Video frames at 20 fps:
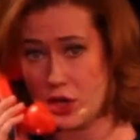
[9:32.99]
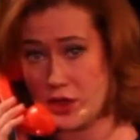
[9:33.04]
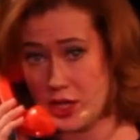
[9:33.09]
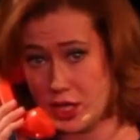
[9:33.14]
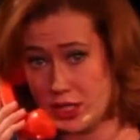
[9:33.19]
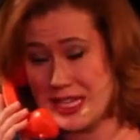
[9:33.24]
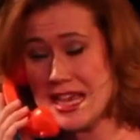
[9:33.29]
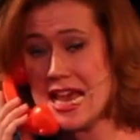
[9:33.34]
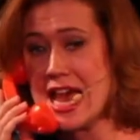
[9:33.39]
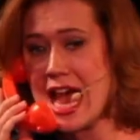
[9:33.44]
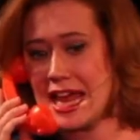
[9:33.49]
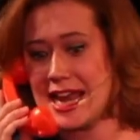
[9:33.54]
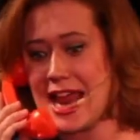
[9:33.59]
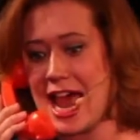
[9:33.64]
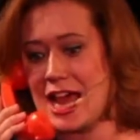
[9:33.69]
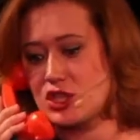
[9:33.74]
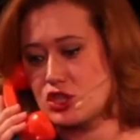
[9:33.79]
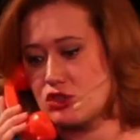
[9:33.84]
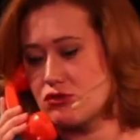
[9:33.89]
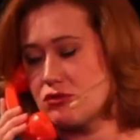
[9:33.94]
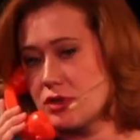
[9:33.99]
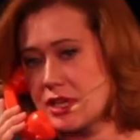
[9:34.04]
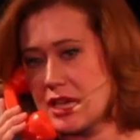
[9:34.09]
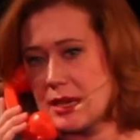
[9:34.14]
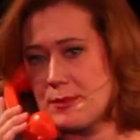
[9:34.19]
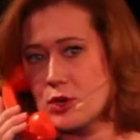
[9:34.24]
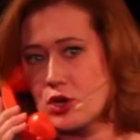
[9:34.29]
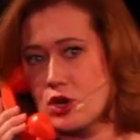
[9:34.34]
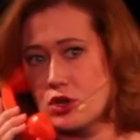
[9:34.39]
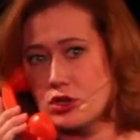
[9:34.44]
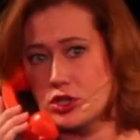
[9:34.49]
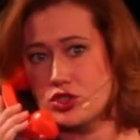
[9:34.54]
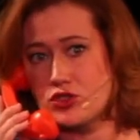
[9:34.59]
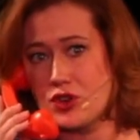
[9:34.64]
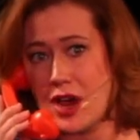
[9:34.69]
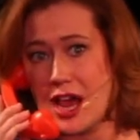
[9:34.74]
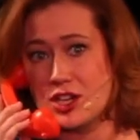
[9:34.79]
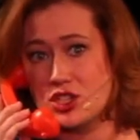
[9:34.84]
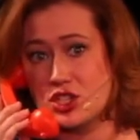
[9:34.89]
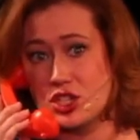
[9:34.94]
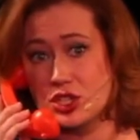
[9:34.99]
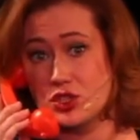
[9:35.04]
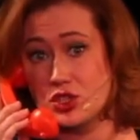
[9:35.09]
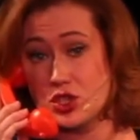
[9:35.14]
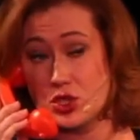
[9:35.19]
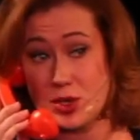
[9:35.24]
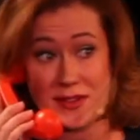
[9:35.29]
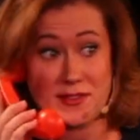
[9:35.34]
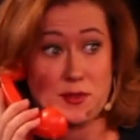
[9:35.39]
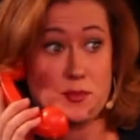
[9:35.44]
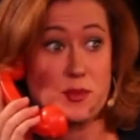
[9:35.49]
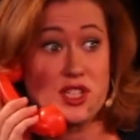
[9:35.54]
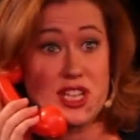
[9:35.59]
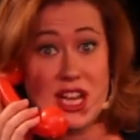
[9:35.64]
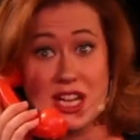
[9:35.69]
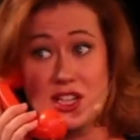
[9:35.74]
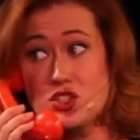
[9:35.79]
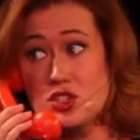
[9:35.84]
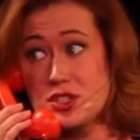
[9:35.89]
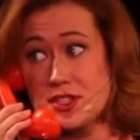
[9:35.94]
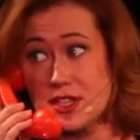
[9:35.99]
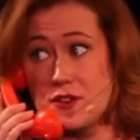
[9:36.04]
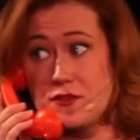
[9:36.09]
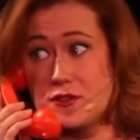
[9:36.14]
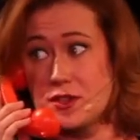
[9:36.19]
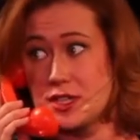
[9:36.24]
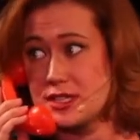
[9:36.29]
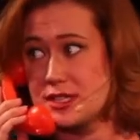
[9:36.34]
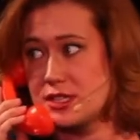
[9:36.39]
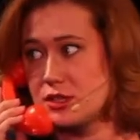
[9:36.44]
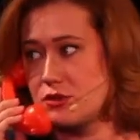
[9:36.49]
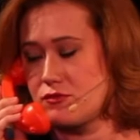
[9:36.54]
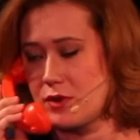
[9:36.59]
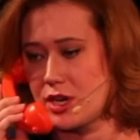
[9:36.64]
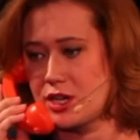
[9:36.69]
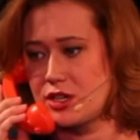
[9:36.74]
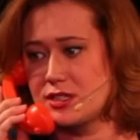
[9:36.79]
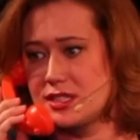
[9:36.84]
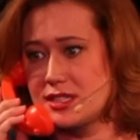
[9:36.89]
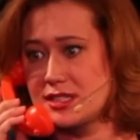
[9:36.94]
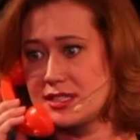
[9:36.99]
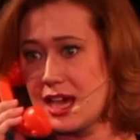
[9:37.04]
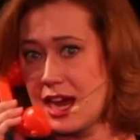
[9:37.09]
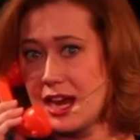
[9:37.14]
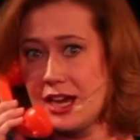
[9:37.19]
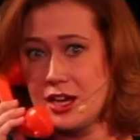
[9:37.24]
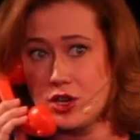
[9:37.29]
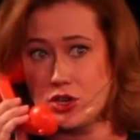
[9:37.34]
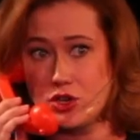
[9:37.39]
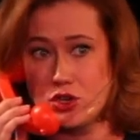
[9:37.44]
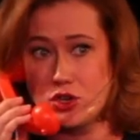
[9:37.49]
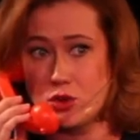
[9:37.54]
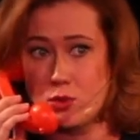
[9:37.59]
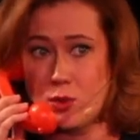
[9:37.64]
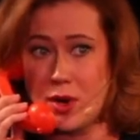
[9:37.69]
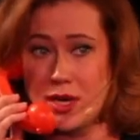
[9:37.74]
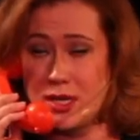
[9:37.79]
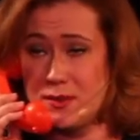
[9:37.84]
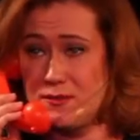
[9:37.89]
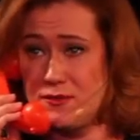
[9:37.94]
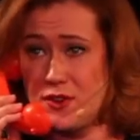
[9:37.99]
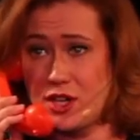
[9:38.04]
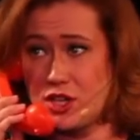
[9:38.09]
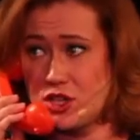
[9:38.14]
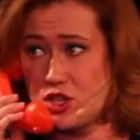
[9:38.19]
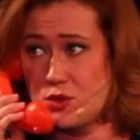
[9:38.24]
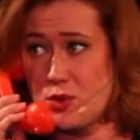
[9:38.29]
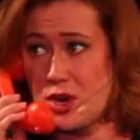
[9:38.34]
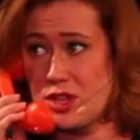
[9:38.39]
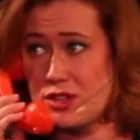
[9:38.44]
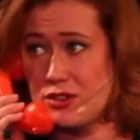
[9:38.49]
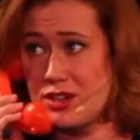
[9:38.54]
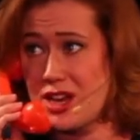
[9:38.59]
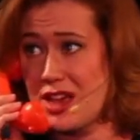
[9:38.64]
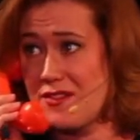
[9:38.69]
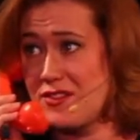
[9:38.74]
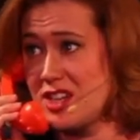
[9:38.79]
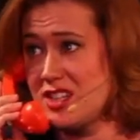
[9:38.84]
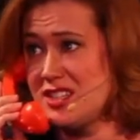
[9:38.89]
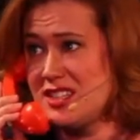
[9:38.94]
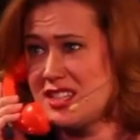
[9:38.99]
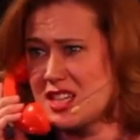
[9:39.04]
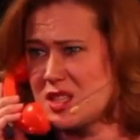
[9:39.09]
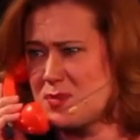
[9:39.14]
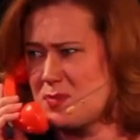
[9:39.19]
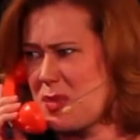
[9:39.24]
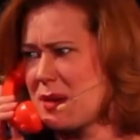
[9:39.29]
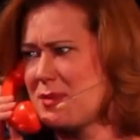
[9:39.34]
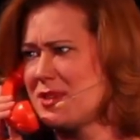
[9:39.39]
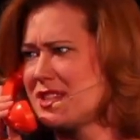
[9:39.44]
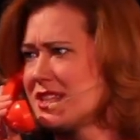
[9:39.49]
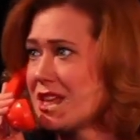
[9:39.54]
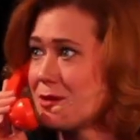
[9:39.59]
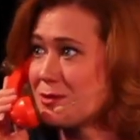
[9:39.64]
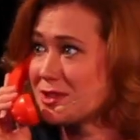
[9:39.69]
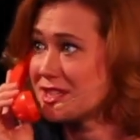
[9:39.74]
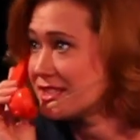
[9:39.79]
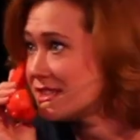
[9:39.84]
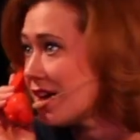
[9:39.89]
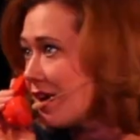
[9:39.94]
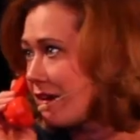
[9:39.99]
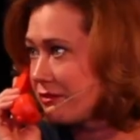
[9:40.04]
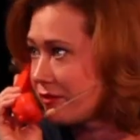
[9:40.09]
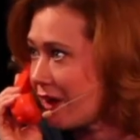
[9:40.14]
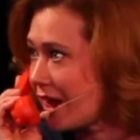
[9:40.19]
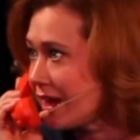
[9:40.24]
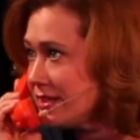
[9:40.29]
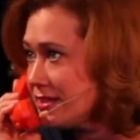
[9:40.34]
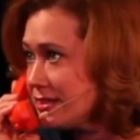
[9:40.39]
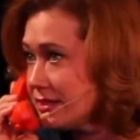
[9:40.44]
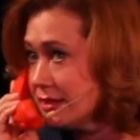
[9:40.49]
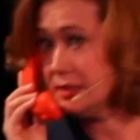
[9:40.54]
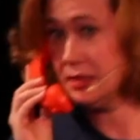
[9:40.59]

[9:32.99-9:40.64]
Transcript: There's a natural chemical attraction, so you have to protect yourself in a sealed record society, or you could wind up fucking your brother and having incest babies, and that would suck, right?